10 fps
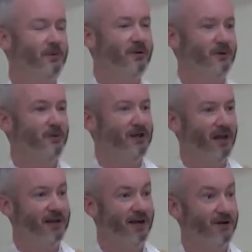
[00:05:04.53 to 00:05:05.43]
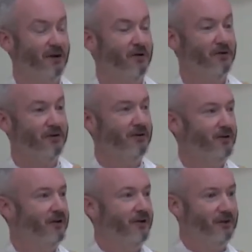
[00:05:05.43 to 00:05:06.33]
We like our own,
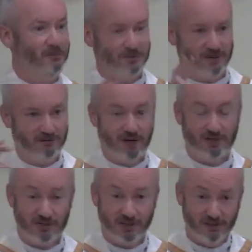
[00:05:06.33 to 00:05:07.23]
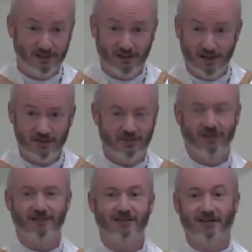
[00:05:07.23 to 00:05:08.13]
we say, righteous indignation.
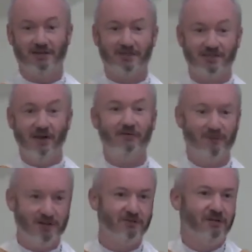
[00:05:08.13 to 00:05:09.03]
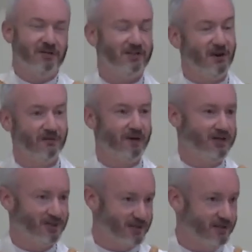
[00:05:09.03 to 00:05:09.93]
It's like self, it's really
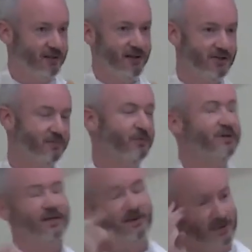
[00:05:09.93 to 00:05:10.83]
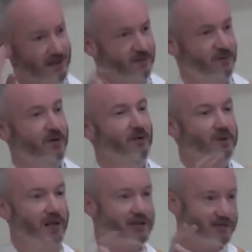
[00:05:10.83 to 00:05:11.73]
self-righteous indignation. But we say, okay,
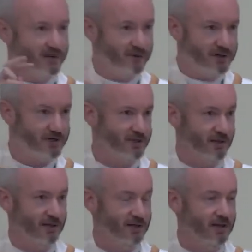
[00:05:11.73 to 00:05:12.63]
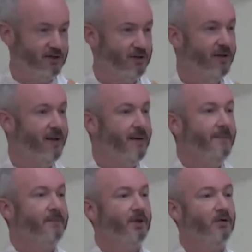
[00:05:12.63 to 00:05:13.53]
we like self-righteous indignation.
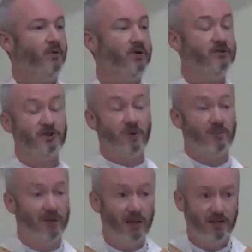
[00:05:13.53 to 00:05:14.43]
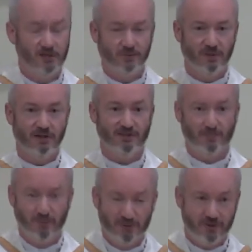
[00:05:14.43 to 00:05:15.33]
One of the reasons why we like it is because
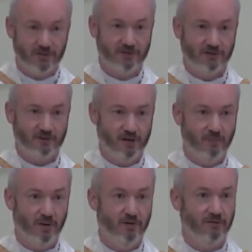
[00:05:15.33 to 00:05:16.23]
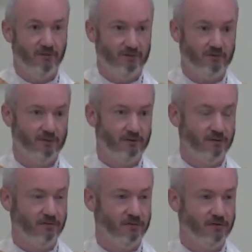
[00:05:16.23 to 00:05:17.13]
it puts us above
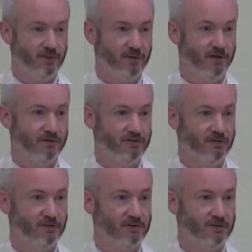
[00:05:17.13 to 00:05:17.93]
someone else.